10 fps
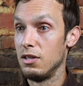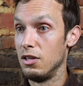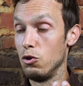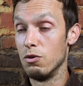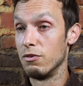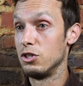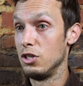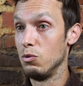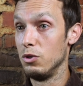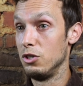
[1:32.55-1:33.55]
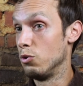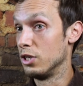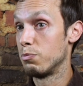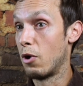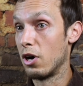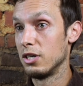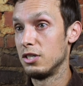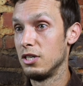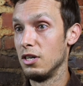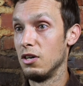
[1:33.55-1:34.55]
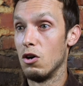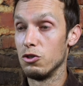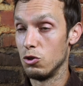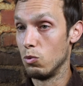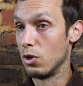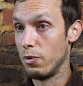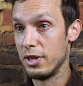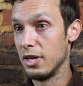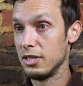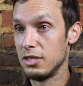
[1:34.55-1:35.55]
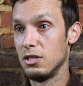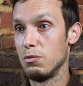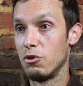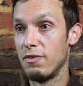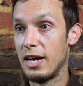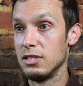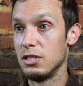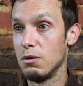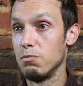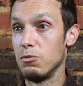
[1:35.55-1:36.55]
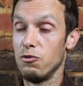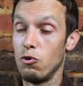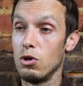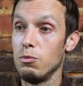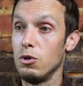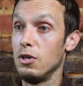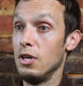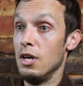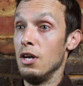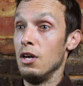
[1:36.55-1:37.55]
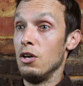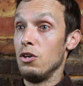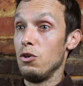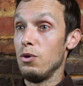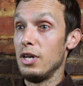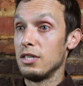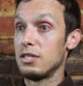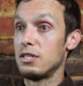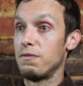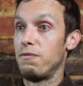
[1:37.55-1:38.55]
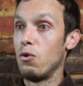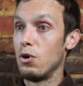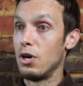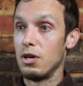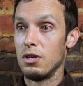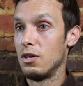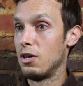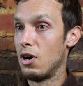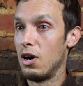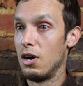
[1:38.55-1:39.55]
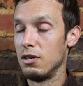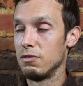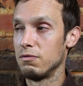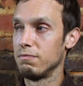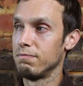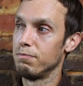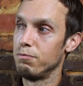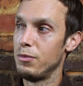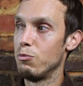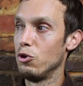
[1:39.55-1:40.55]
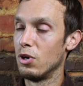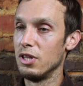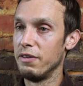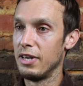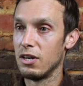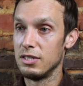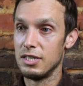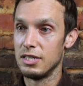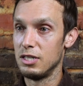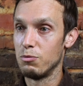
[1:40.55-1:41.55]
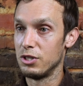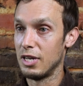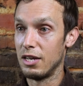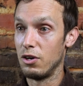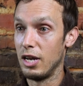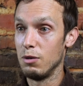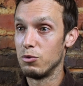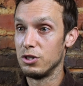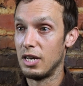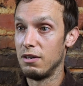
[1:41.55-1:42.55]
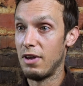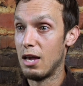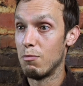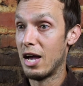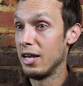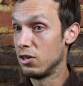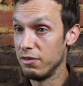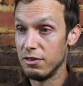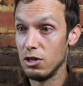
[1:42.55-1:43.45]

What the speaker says: the university would do its part to also work with us to provide some affordable units for our people who are living on 60% or 80% of AMI or even